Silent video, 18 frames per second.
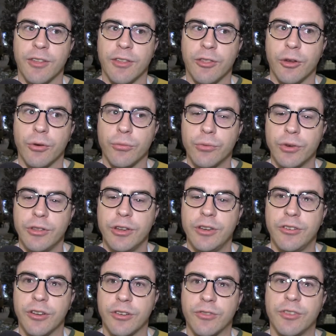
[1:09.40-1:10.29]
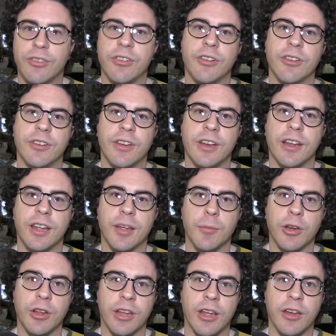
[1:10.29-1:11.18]
that they're really just facilitating
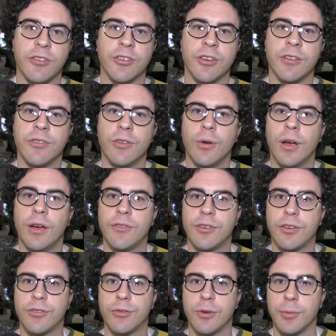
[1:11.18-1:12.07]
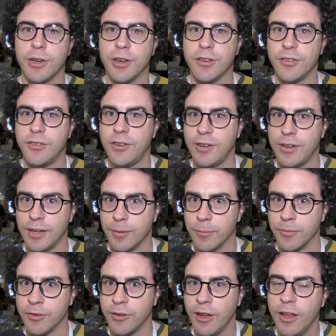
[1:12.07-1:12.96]
communication. If you have distributed
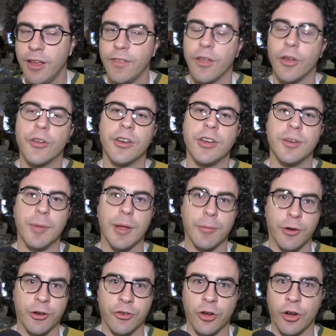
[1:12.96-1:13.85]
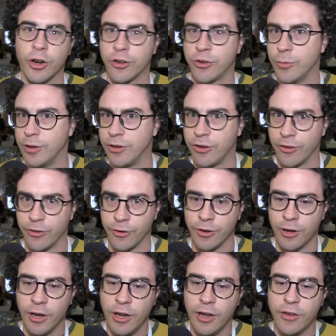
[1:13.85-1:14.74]
teams, they all need to be able to talk to each other.